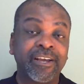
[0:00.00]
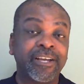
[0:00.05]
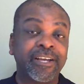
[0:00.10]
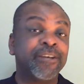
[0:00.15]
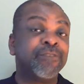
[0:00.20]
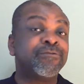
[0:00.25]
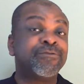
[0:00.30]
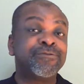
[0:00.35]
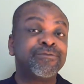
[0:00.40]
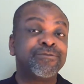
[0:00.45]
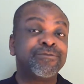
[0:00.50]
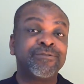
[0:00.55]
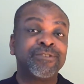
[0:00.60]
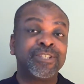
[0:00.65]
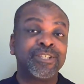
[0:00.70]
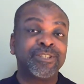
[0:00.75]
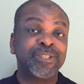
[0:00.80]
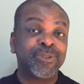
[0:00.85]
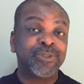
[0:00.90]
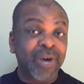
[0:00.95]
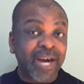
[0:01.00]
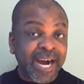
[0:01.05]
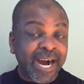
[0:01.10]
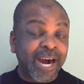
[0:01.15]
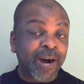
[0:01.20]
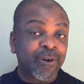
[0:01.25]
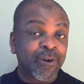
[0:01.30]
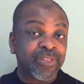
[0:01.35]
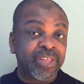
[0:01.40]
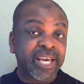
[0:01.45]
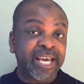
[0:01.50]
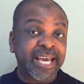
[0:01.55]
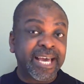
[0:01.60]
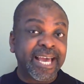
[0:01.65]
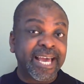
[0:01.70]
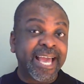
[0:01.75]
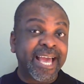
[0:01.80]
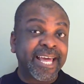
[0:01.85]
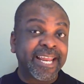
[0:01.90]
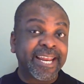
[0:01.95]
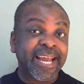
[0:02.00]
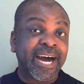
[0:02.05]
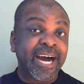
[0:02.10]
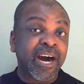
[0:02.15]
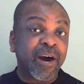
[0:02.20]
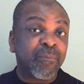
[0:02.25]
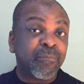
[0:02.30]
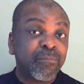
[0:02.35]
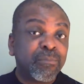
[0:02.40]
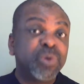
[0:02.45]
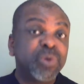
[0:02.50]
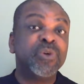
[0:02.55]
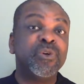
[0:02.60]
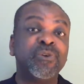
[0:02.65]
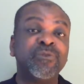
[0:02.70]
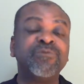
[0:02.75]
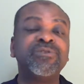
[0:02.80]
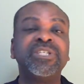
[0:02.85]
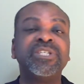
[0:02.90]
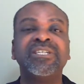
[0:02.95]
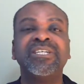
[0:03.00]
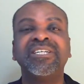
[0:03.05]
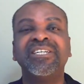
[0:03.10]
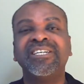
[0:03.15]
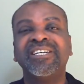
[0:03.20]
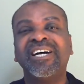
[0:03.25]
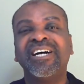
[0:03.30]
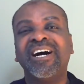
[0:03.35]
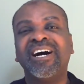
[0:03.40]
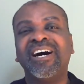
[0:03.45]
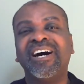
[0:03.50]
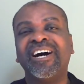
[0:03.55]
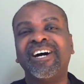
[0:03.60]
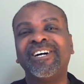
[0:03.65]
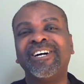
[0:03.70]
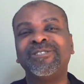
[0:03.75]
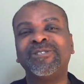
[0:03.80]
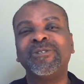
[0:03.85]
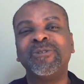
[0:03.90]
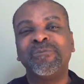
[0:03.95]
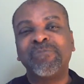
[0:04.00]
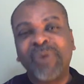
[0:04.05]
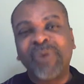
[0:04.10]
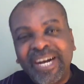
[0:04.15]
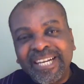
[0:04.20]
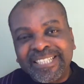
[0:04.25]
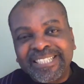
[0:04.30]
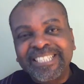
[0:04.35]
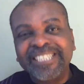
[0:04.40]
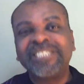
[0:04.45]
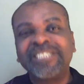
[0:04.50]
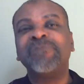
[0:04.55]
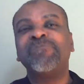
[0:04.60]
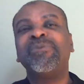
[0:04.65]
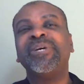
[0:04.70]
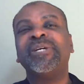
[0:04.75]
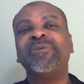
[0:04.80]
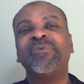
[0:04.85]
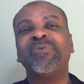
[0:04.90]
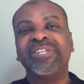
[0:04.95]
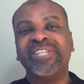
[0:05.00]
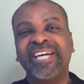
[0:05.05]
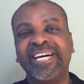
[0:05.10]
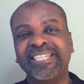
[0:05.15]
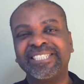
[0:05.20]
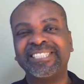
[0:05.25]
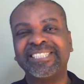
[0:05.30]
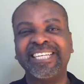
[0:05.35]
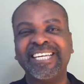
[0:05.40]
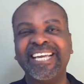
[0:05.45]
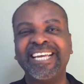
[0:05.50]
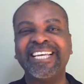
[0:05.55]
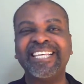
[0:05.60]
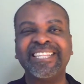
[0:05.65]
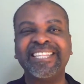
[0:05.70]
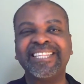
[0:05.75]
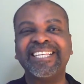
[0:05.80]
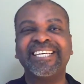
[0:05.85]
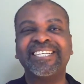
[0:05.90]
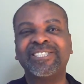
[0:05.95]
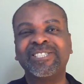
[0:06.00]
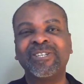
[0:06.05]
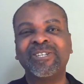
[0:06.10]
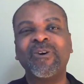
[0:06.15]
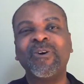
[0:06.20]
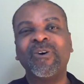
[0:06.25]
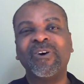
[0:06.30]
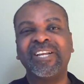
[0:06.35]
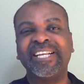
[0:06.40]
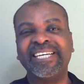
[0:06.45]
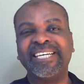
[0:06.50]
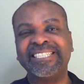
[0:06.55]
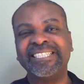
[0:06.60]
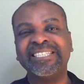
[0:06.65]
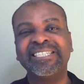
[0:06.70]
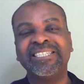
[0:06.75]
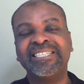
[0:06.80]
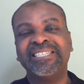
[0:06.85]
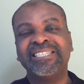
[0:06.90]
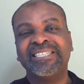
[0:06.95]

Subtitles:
If you are out there and are moved to participate with us in this calling,